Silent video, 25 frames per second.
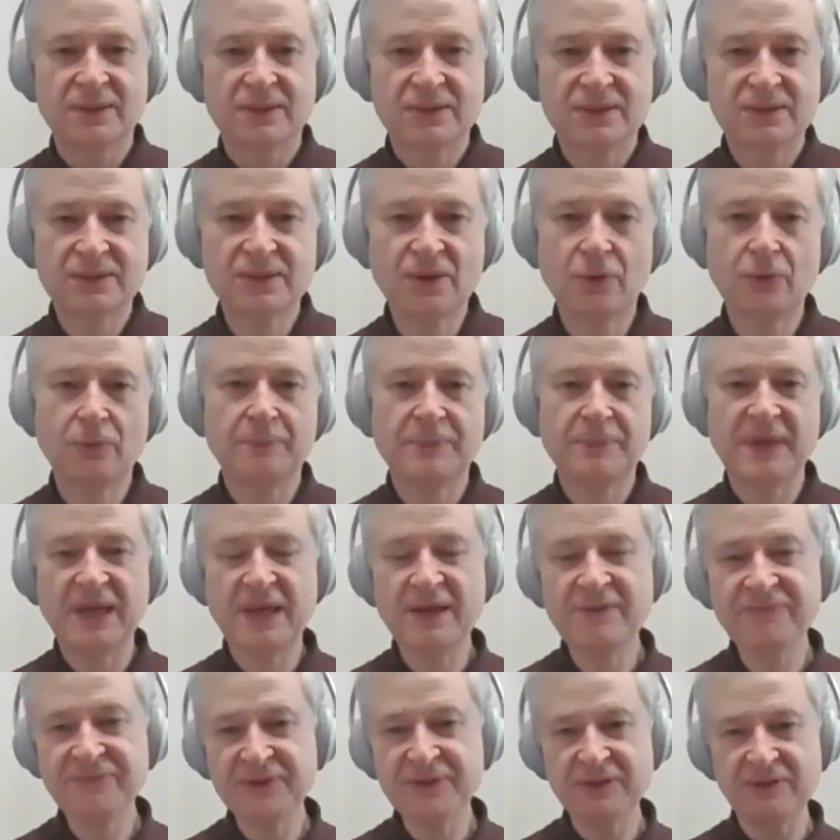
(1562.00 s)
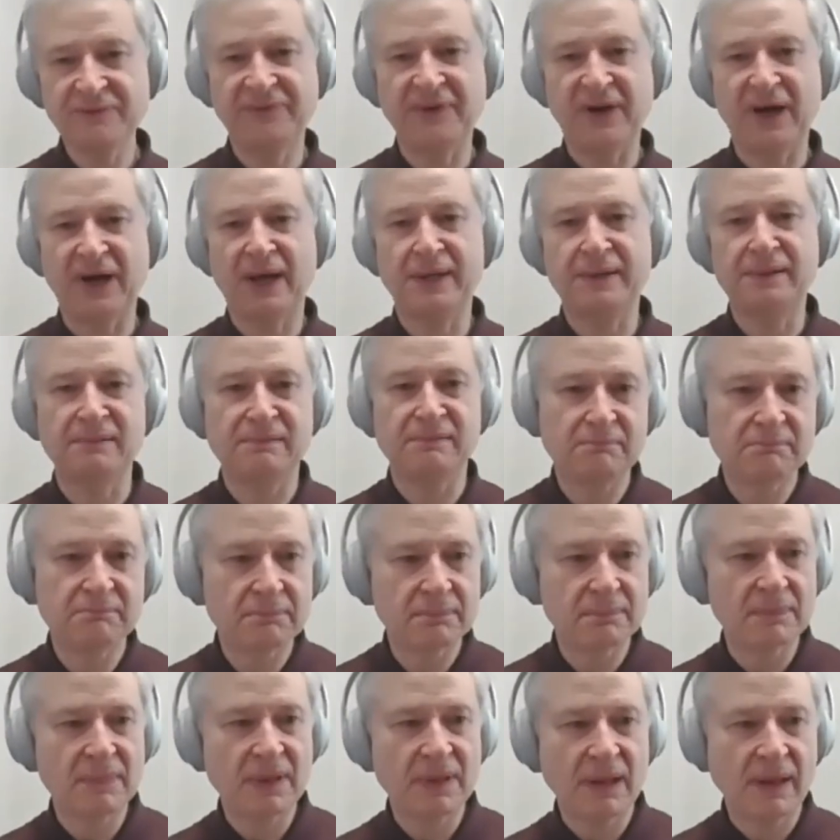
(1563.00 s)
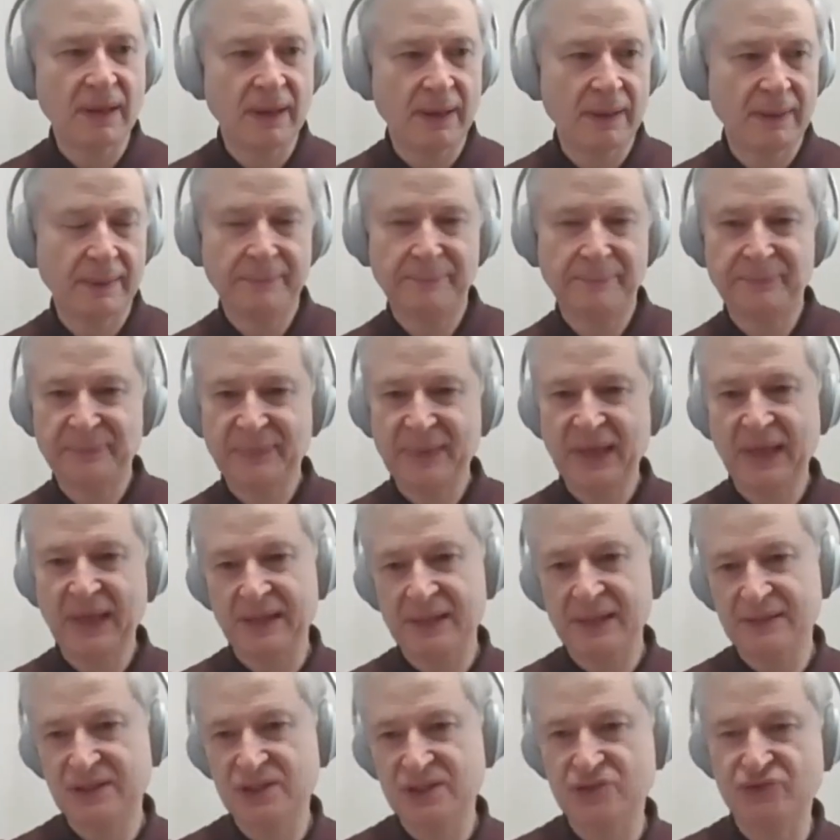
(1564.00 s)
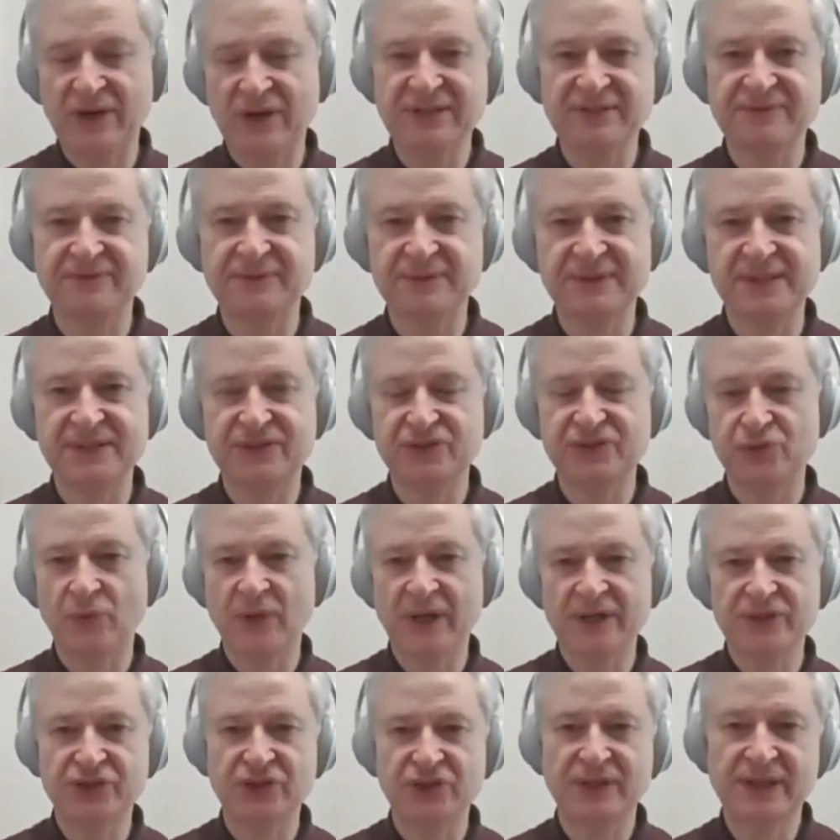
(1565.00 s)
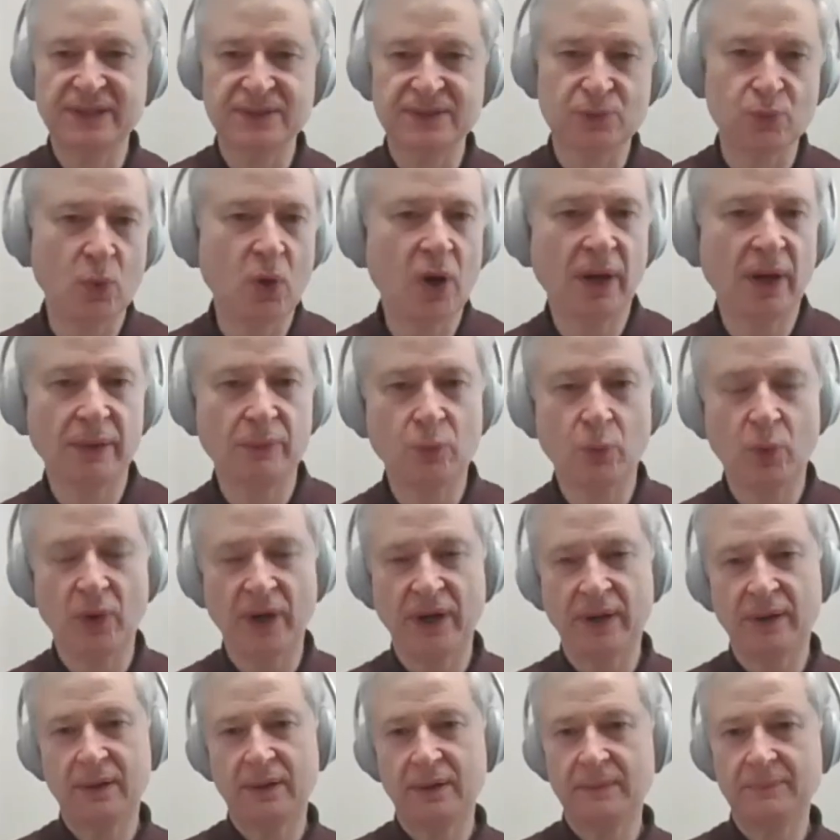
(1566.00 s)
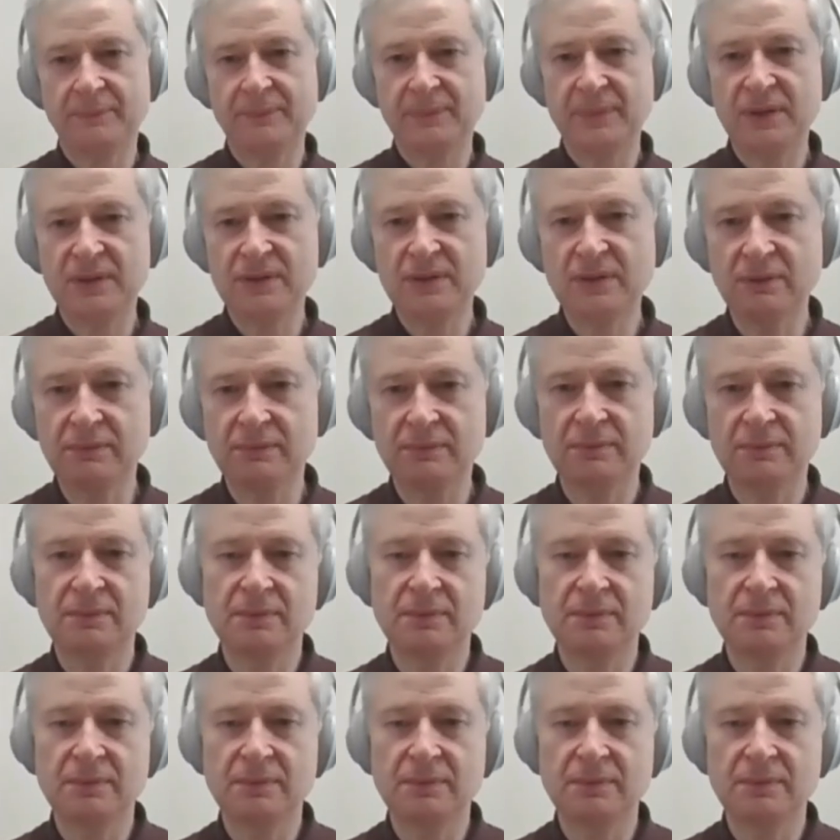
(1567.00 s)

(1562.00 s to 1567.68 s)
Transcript: So if you define a stressful situation as one where you